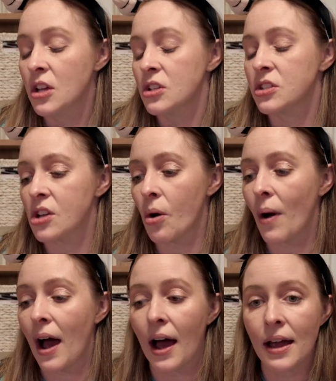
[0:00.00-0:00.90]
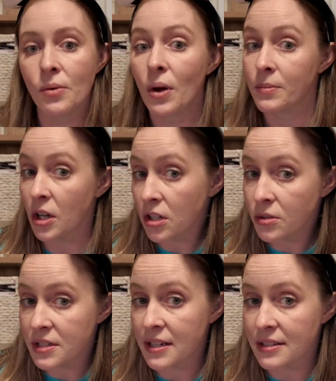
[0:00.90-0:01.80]
So I am going to
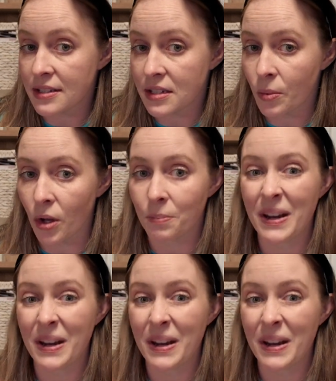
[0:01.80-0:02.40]
use it in Disney World,